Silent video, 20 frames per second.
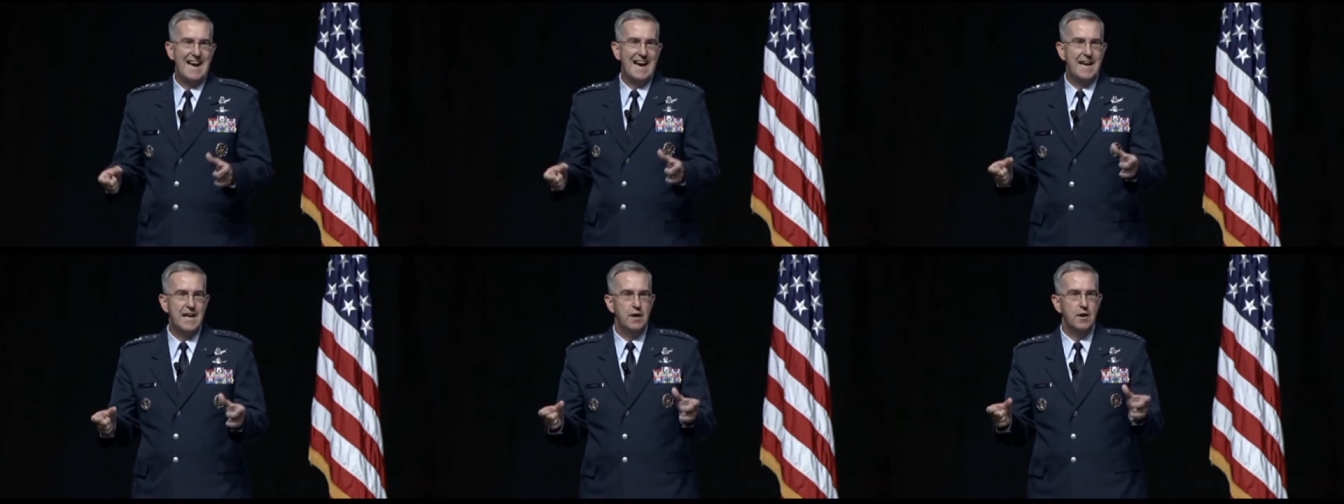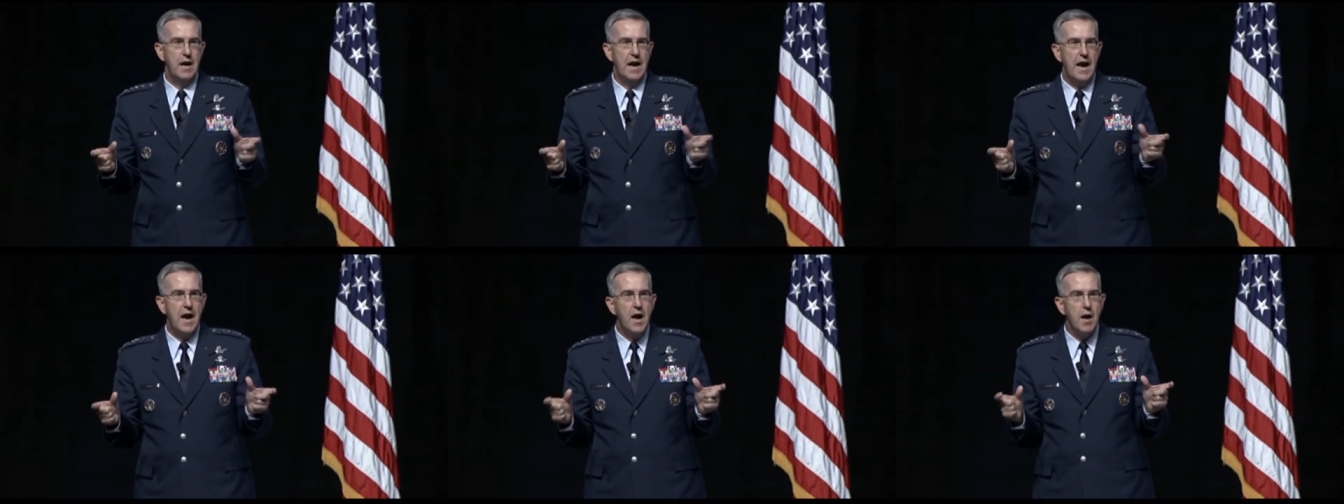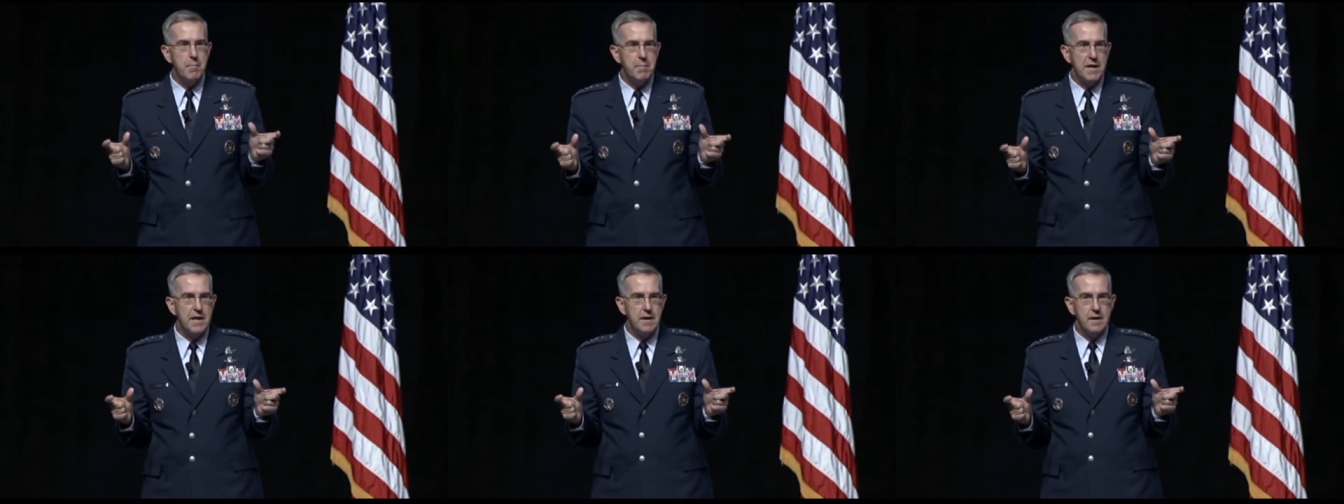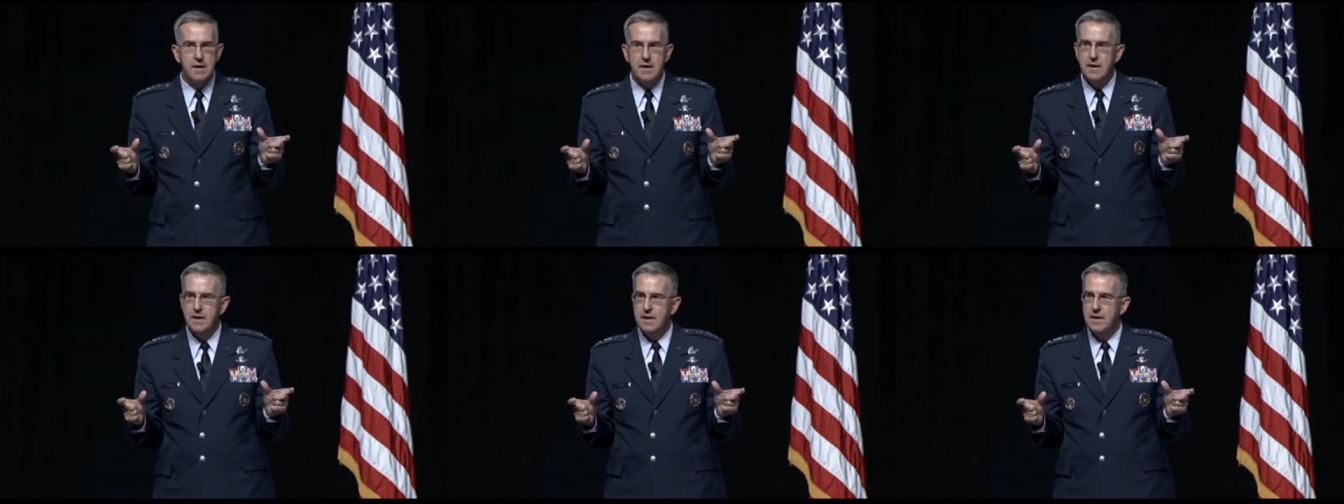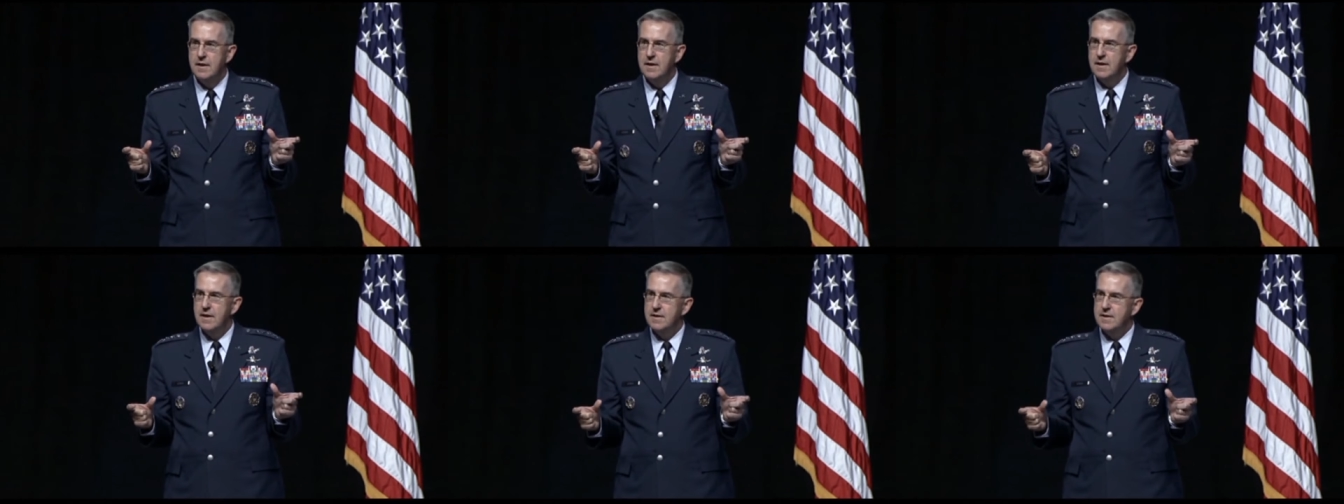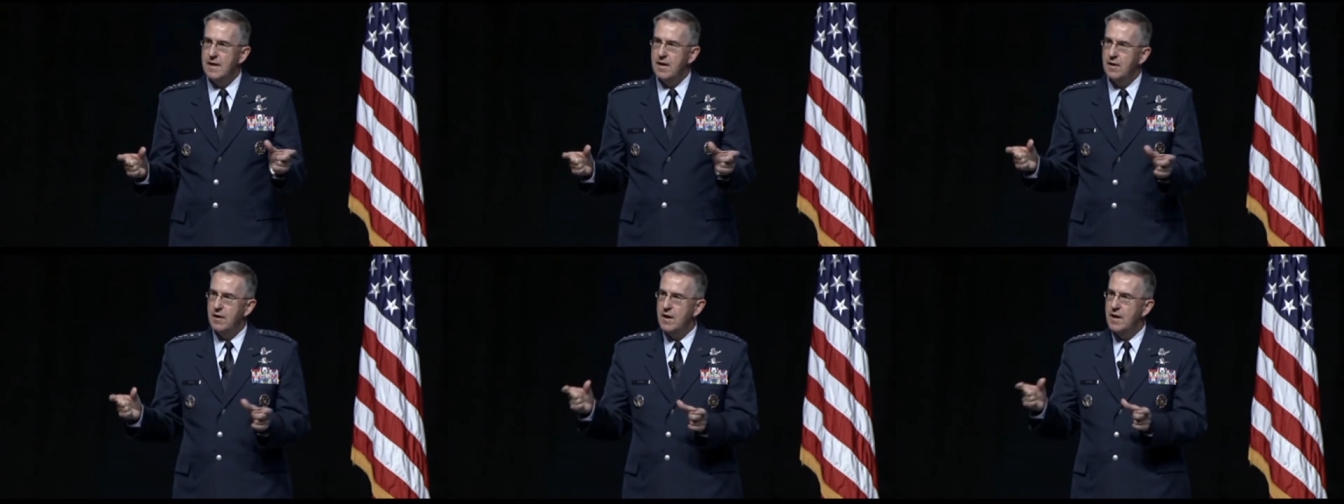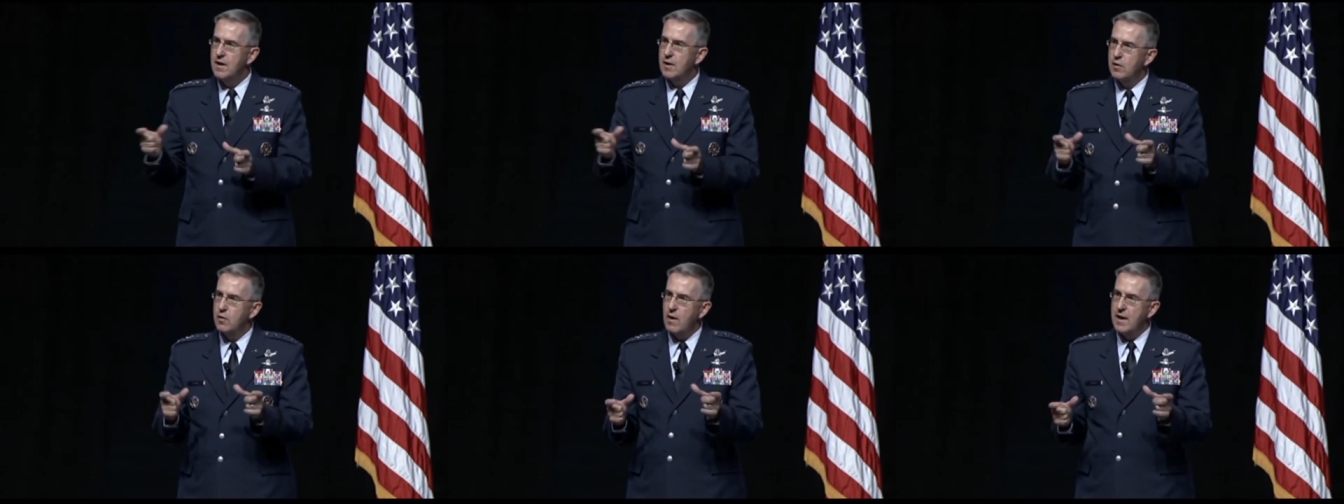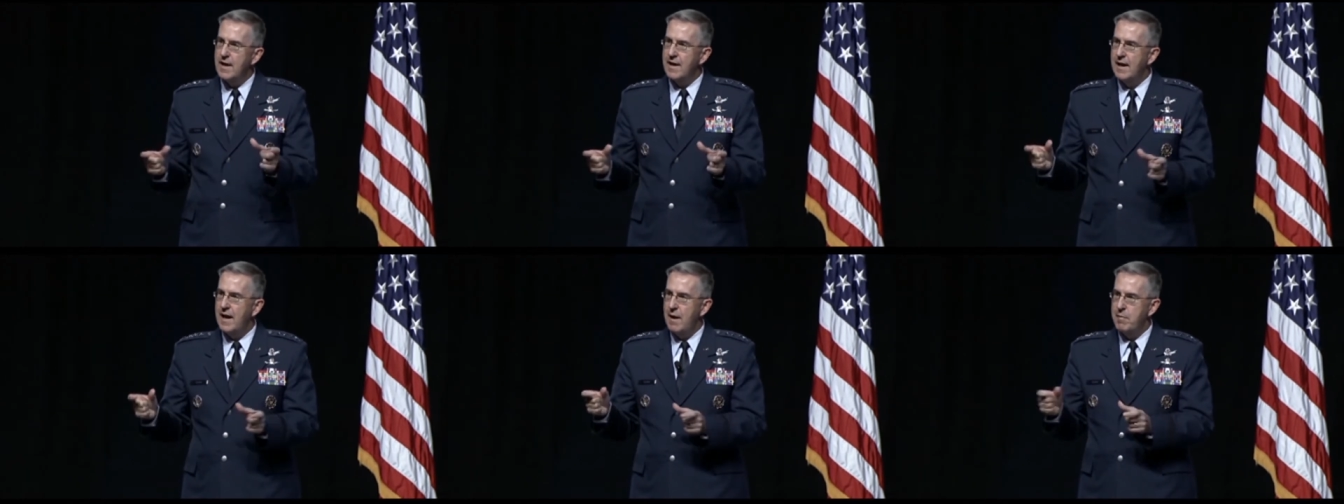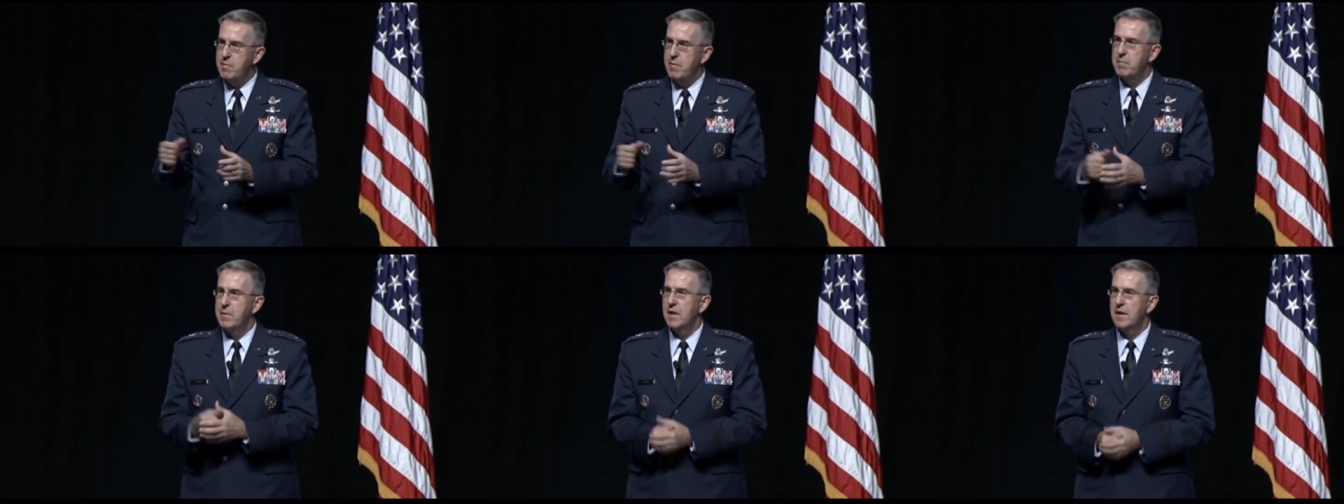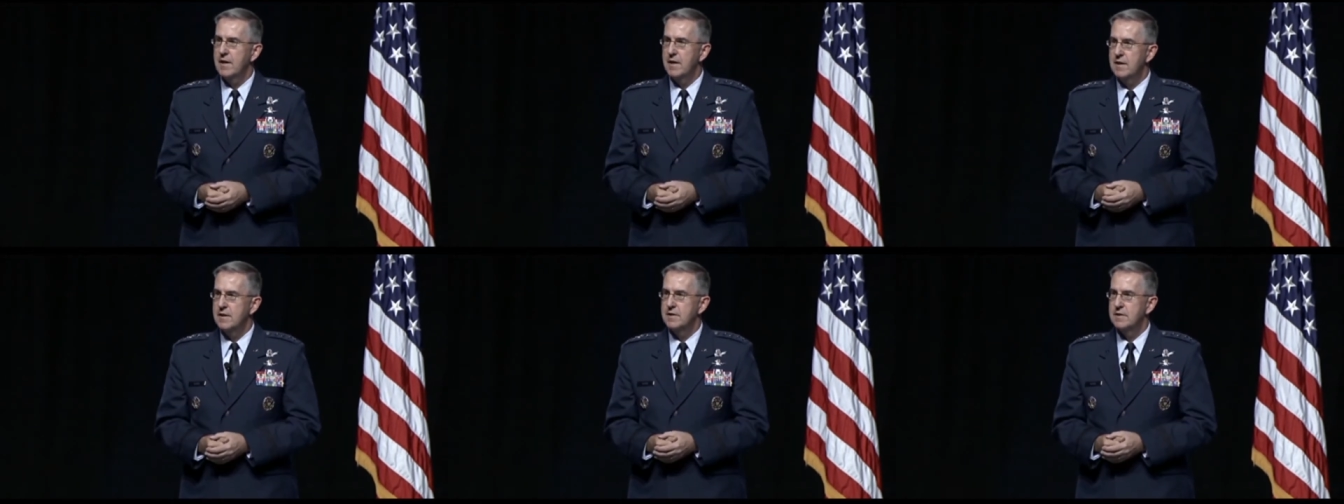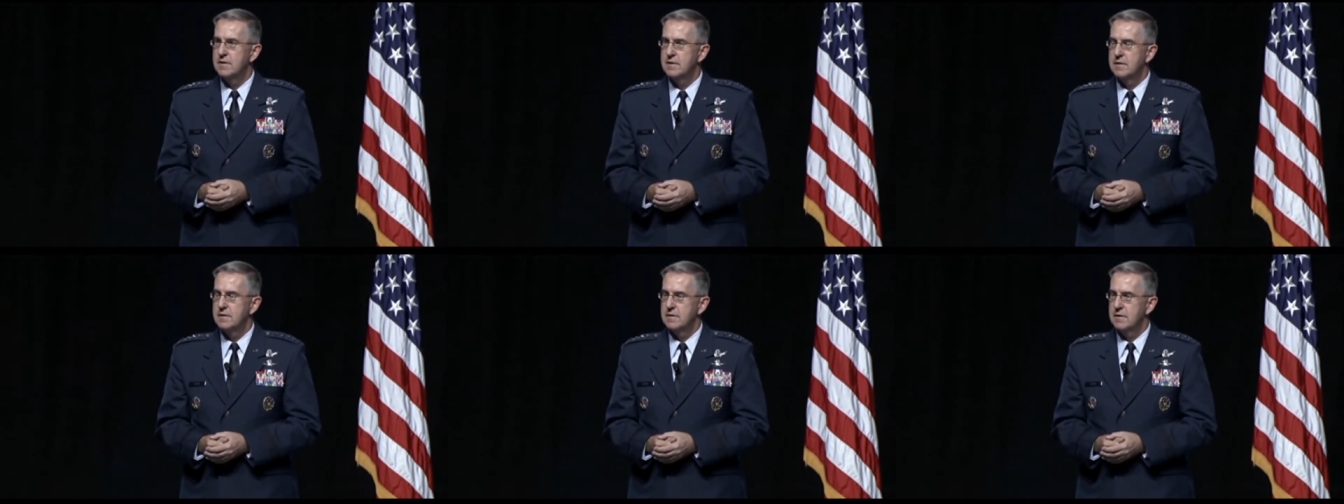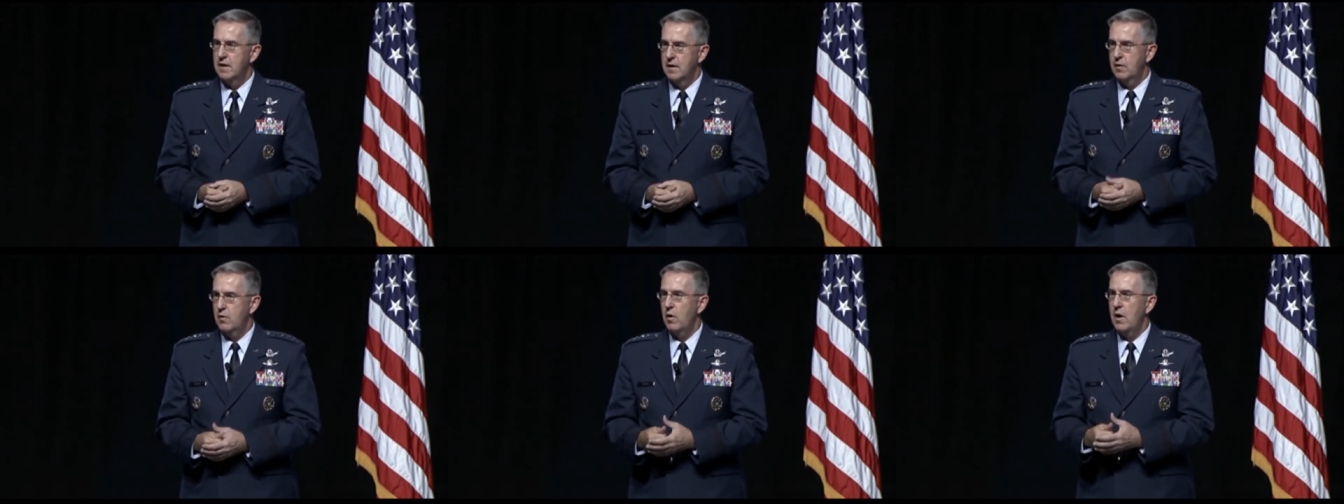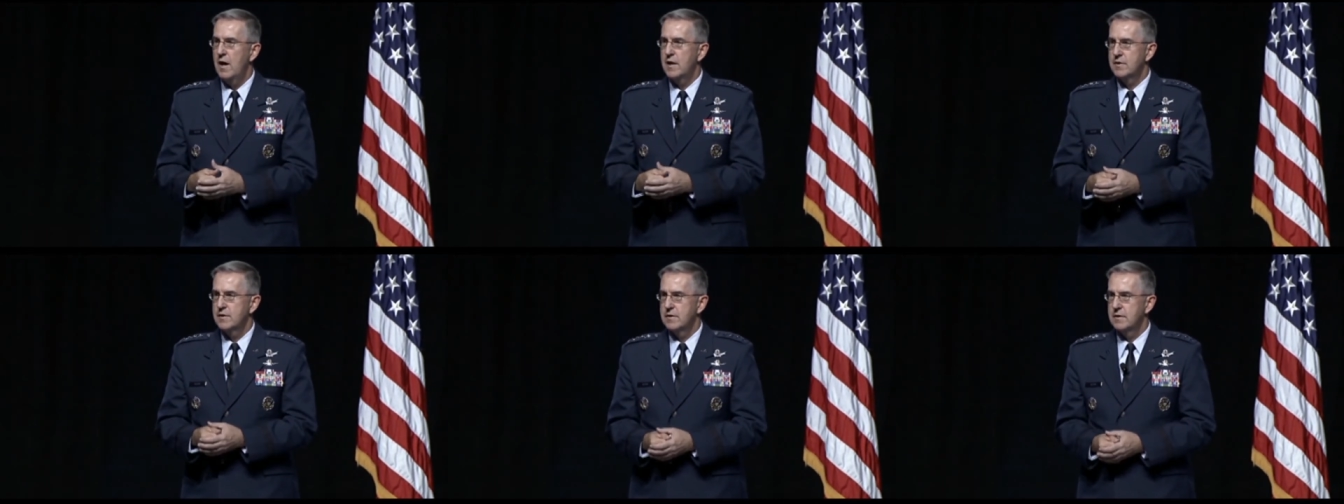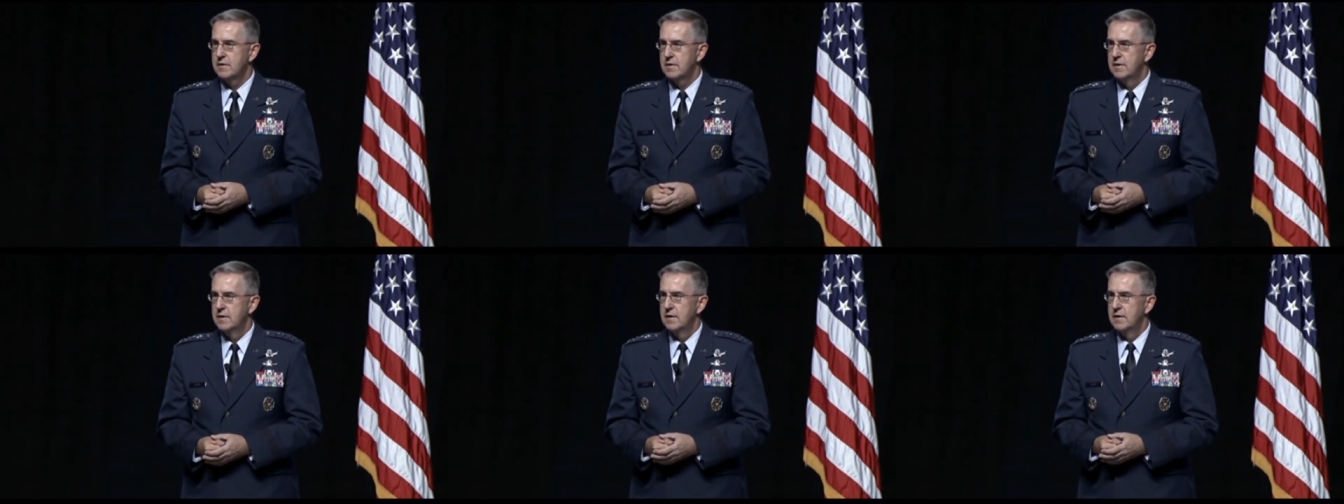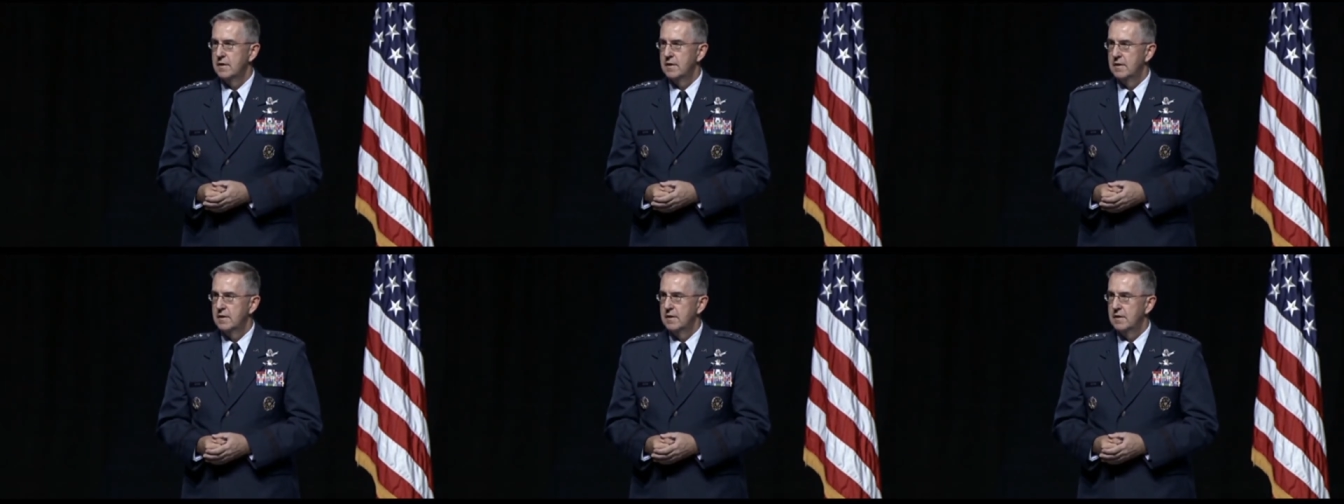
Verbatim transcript: spectacular airmen that are integrating capabilities across